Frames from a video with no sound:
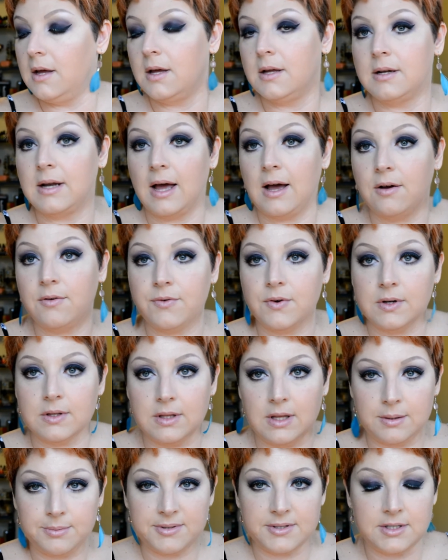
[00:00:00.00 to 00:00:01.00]
Now for
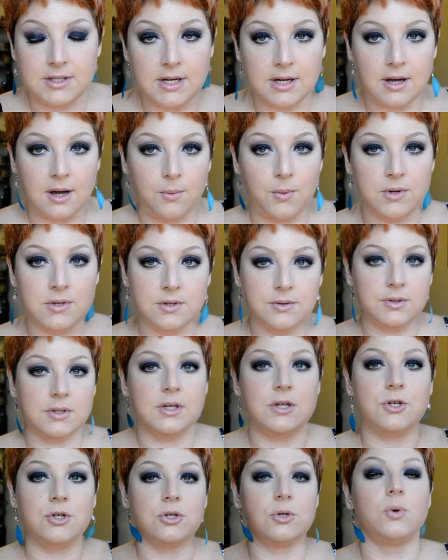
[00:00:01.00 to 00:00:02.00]
lipstick, I wasn't
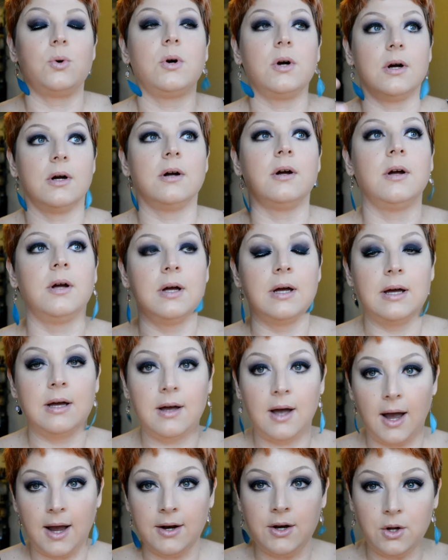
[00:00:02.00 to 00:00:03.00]
really sure.
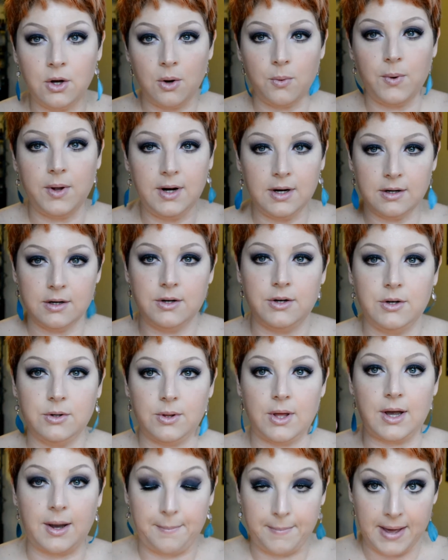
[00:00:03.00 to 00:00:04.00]
I knew I wanted to do
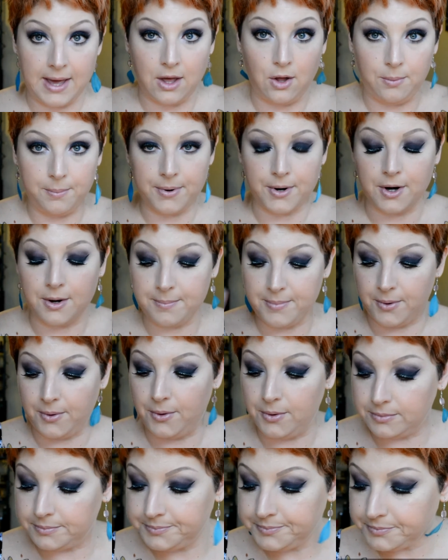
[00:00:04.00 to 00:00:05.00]
like a pale
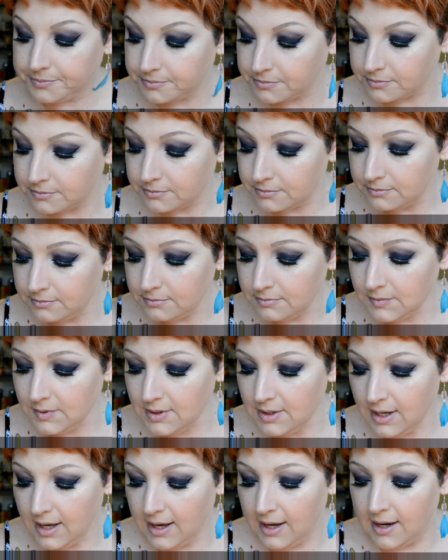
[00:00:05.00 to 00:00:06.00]
purple,
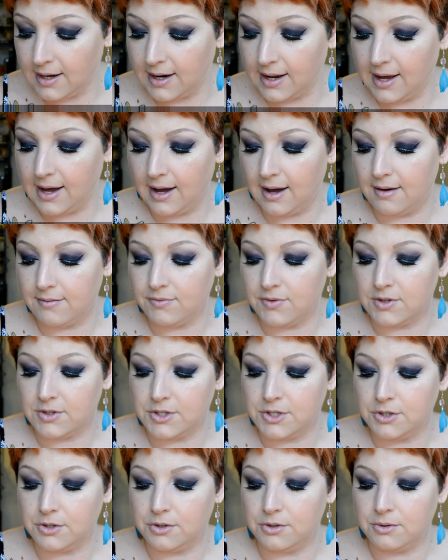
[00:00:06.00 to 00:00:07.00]
and I have the
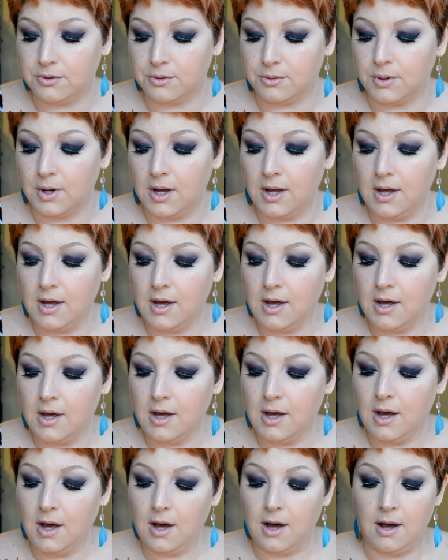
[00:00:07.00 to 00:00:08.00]
two
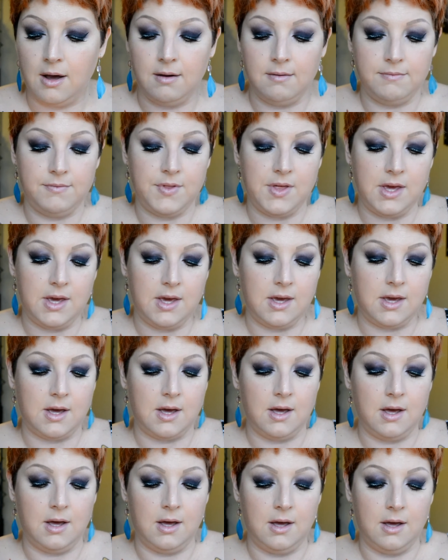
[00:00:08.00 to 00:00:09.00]
of the
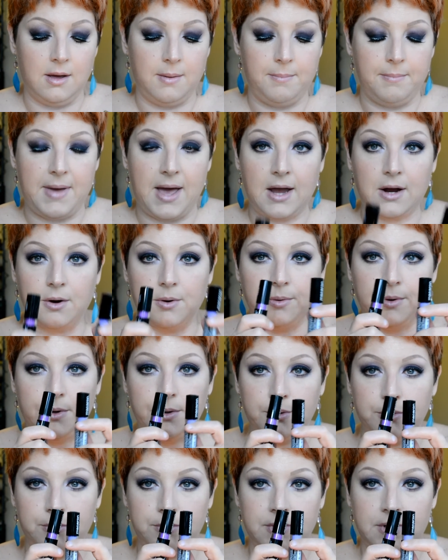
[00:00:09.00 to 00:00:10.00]

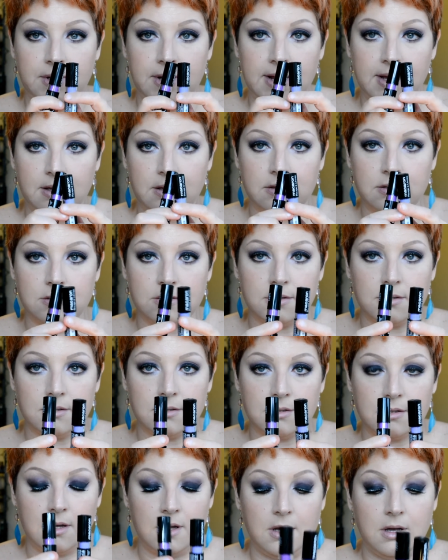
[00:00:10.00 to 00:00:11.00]
Macaroon NYX
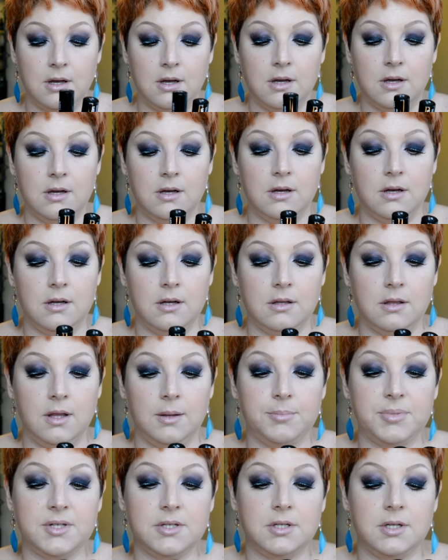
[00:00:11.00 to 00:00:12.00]

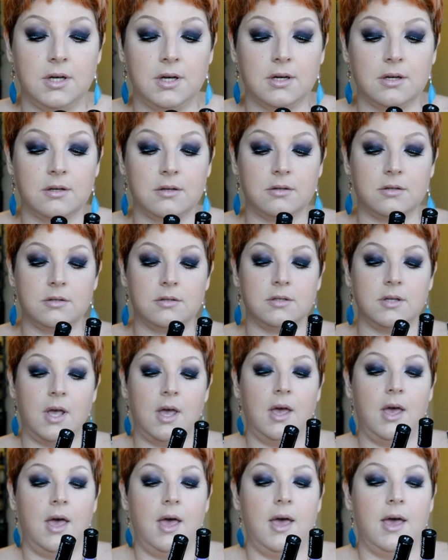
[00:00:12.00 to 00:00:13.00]
lipsticks,
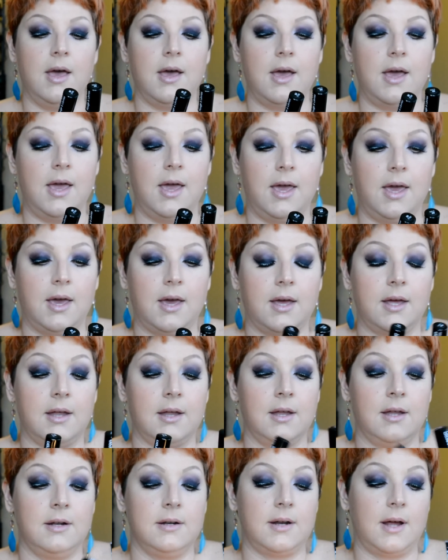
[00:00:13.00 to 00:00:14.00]

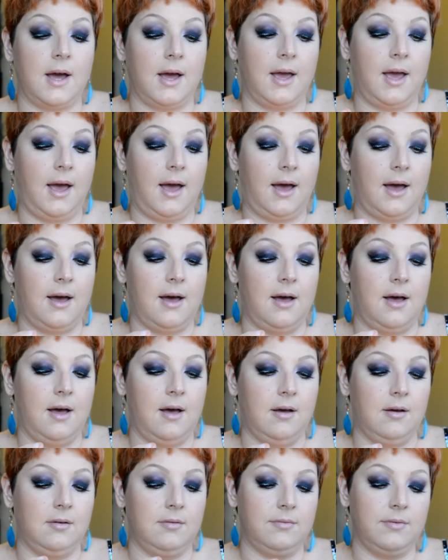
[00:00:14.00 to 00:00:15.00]
and I
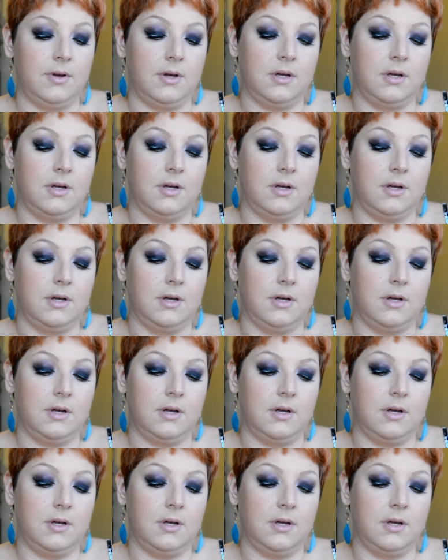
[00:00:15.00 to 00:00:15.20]
have